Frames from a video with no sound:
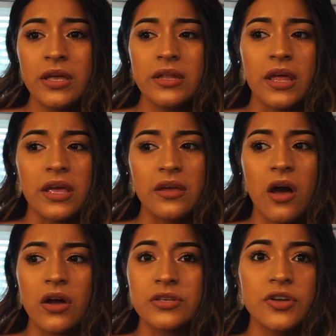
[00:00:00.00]
like
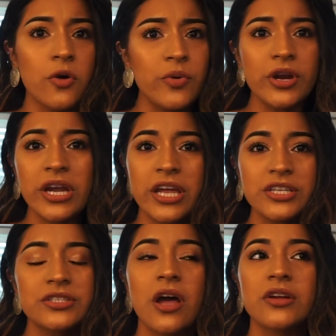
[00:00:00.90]

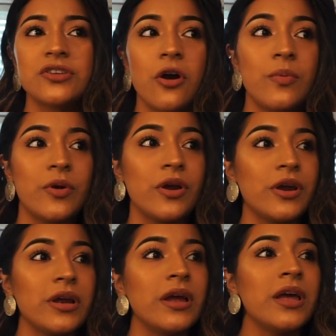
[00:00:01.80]
October-ish,
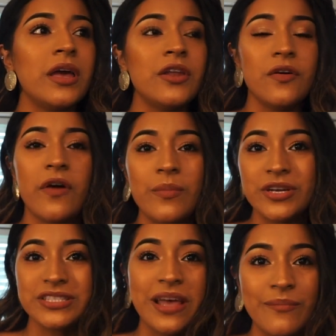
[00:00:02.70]
October, November,
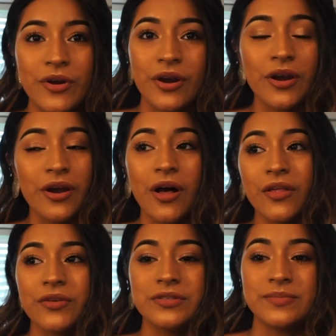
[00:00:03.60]
December,
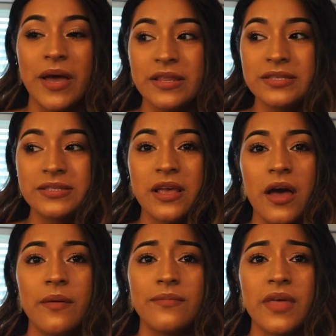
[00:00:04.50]
all those months
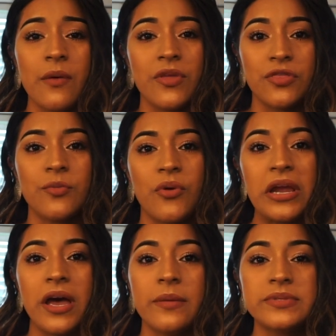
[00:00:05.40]
that went through
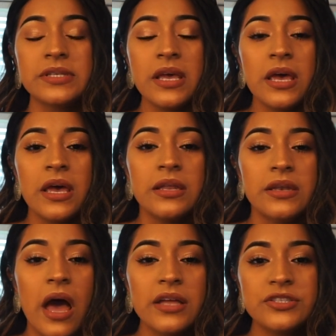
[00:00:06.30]
breakups.
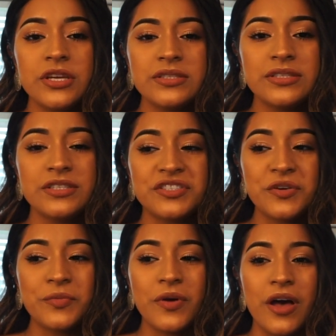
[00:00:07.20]
Not just
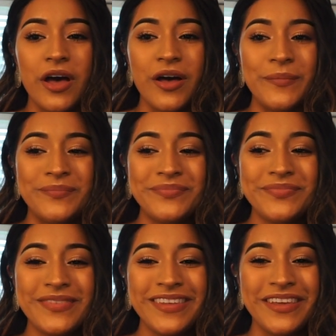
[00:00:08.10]

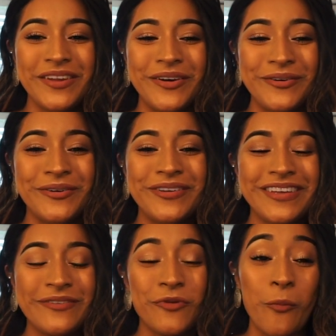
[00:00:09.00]
you know,
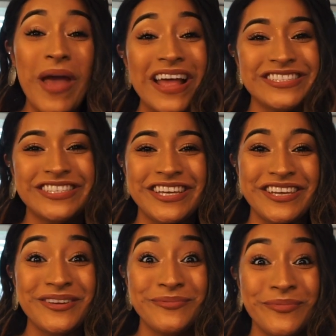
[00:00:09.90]
romantic
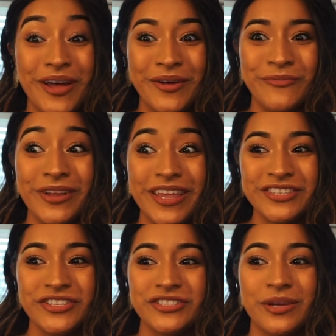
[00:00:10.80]

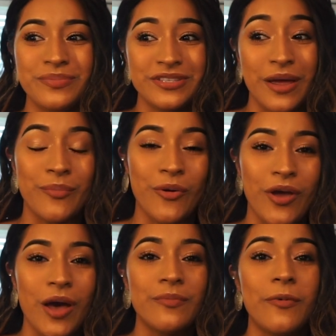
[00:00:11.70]
relationships that
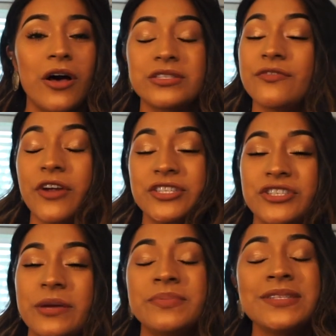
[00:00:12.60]
broke up, but also
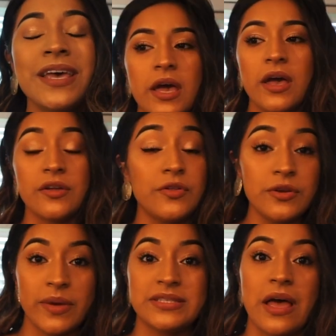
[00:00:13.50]
friendships,
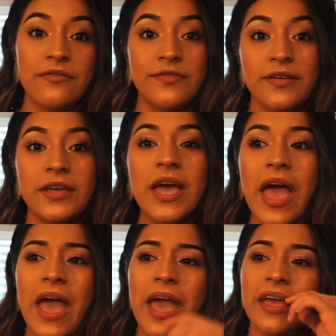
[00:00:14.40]
including myself.
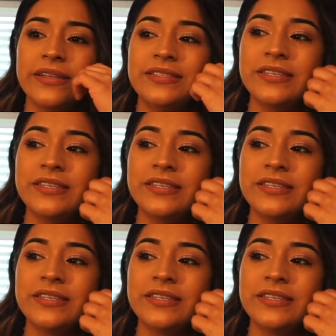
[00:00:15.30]
And